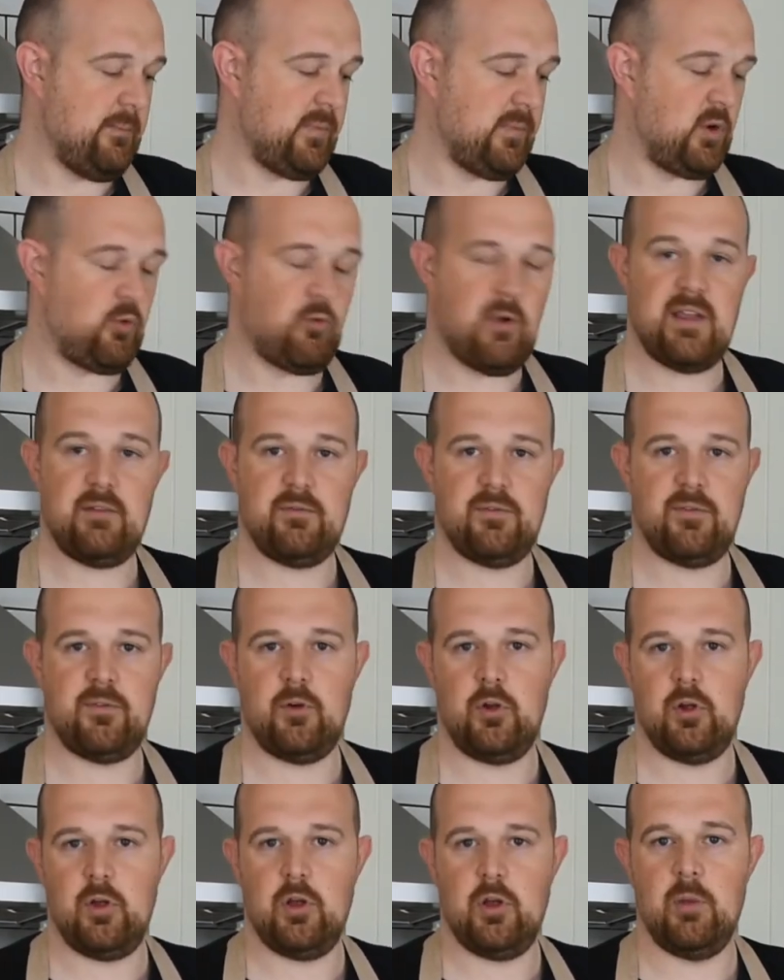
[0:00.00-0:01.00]
Great
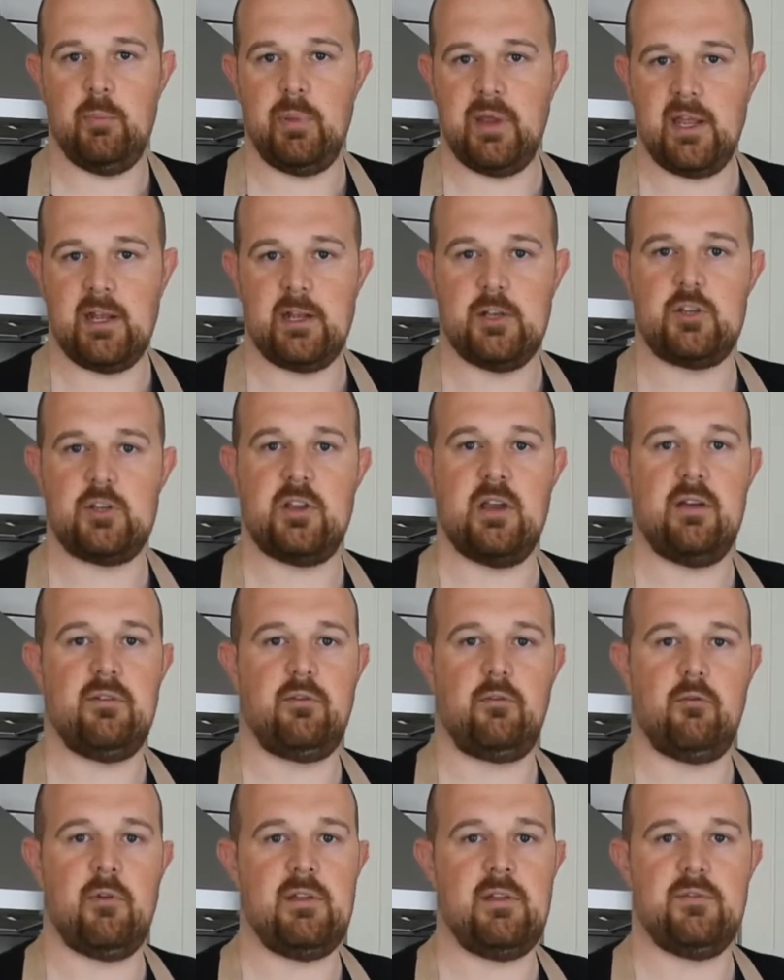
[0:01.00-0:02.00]
for a beginning chef,
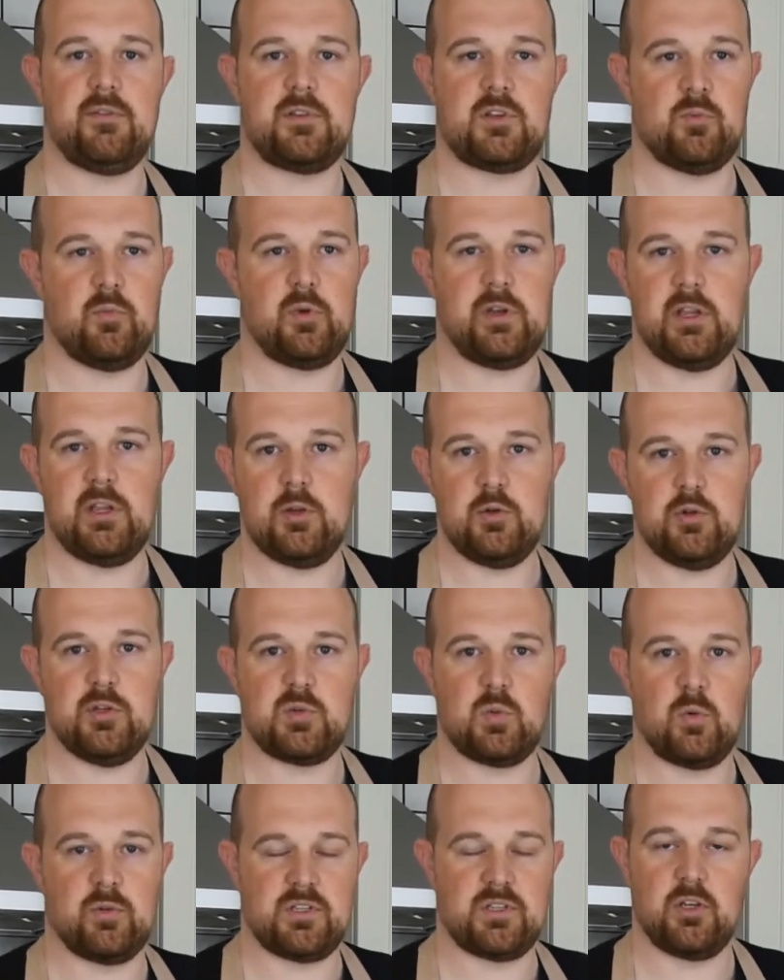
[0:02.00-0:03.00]
great for somebody who just
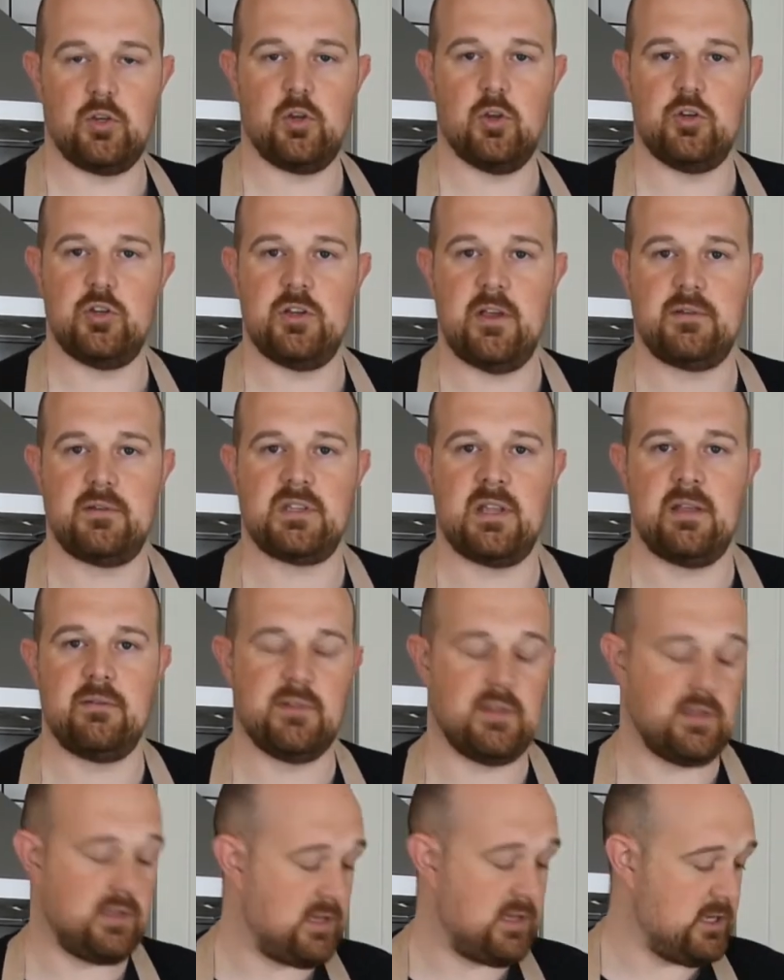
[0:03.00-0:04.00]
wants a good chef's knife in
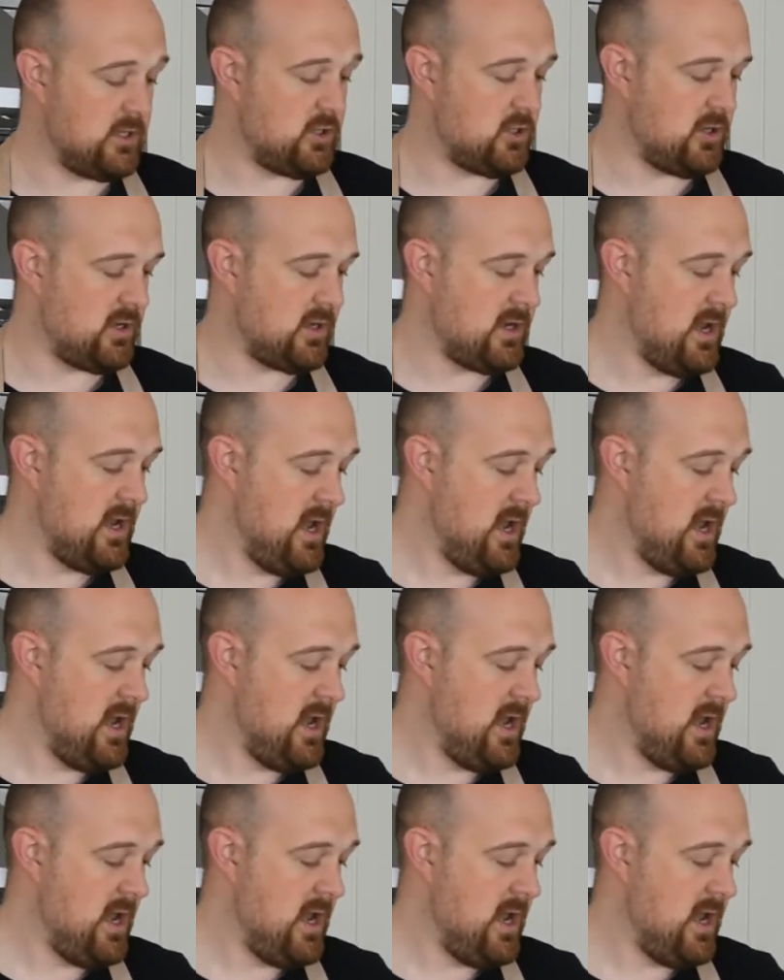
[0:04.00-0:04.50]
the kitchen.